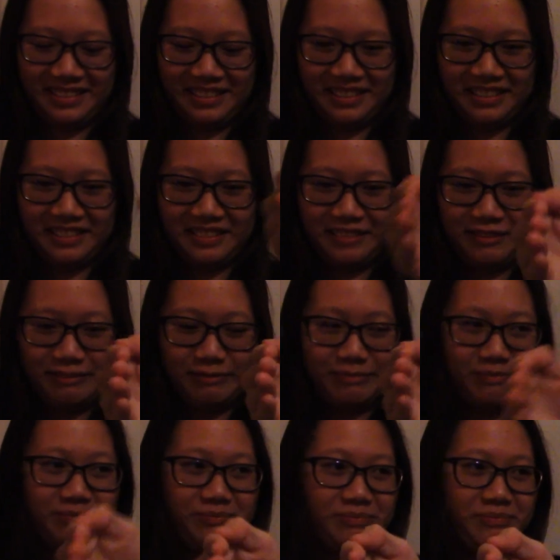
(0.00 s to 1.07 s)

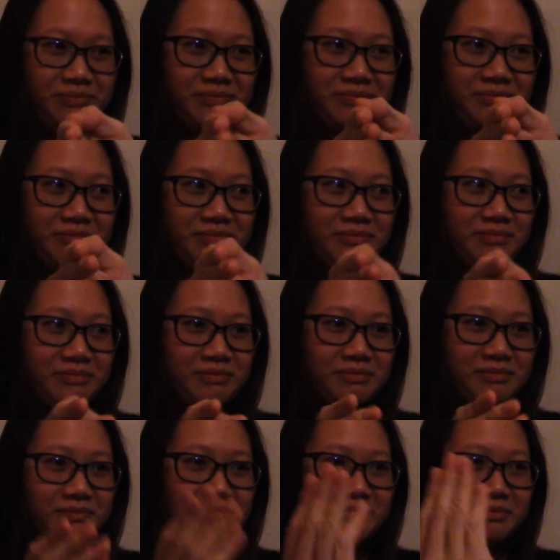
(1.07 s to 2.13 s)

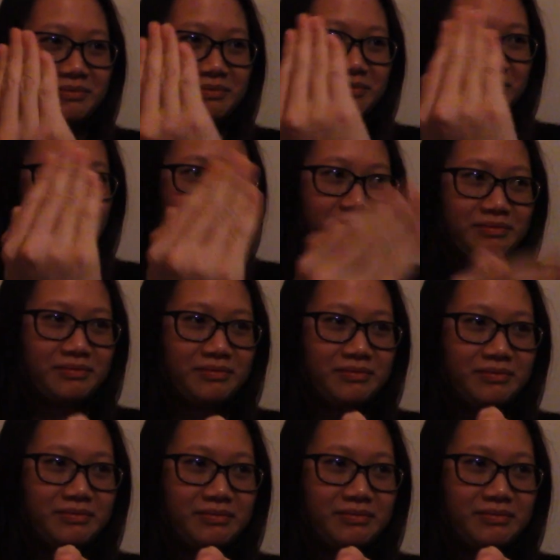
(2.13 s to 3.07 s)
This person isn't speaking.